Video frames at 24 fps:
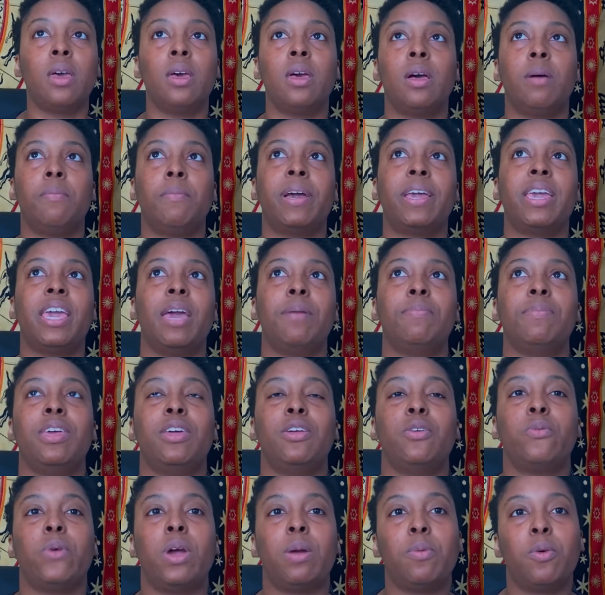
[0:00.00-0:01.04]
My Camp
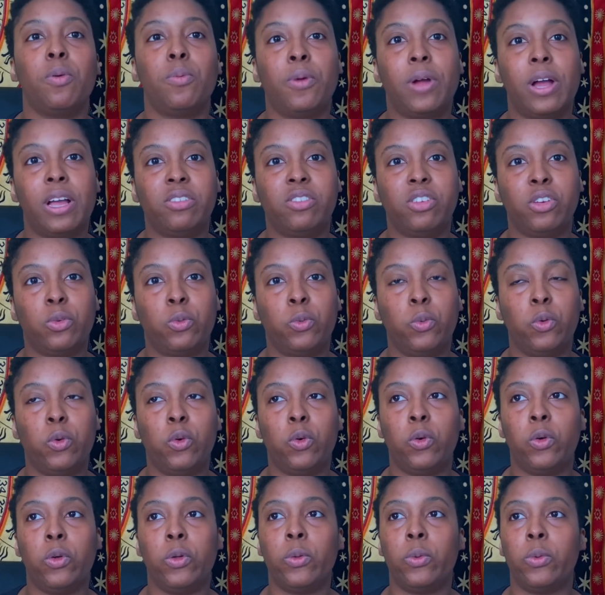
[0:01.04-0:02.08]
Nanowrimo project
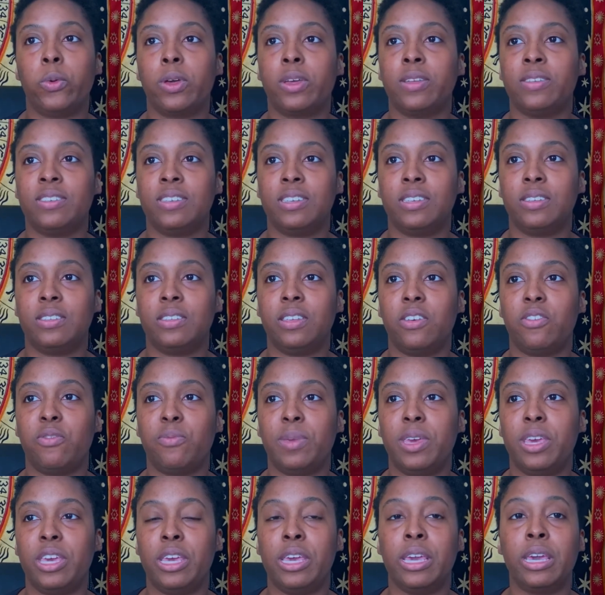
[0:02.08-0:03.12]
will consist of
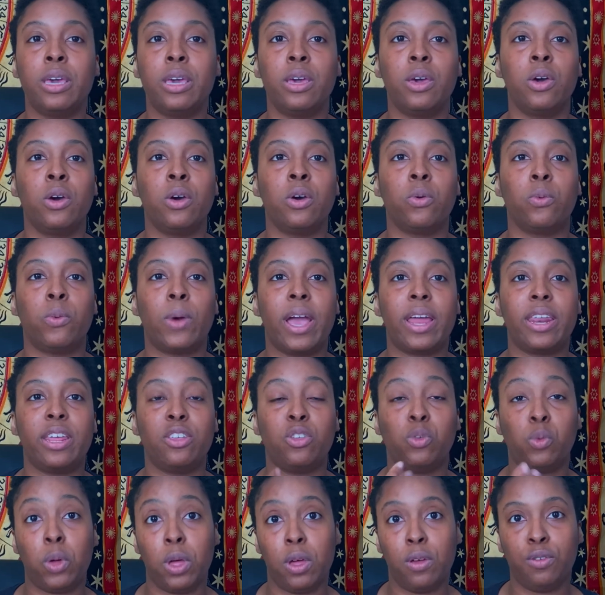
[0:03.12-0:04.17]
me writing
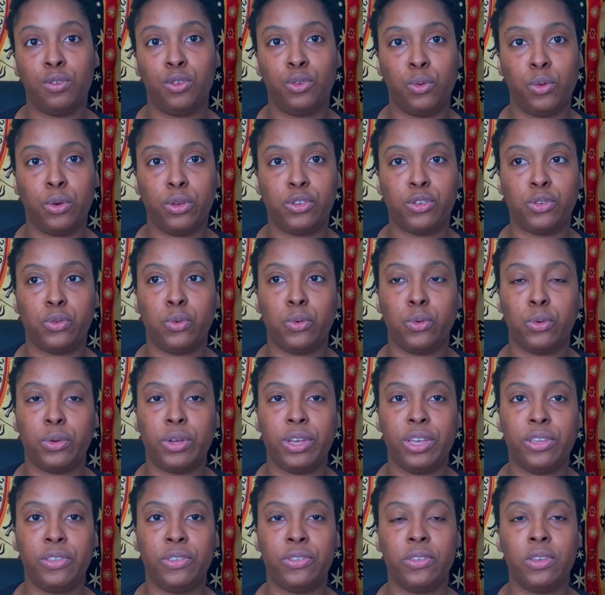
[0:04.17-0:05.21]
12 short
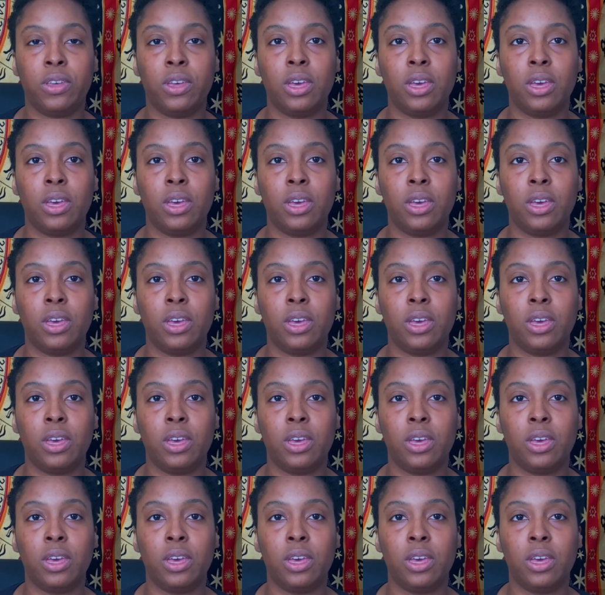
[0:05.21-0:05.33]
stories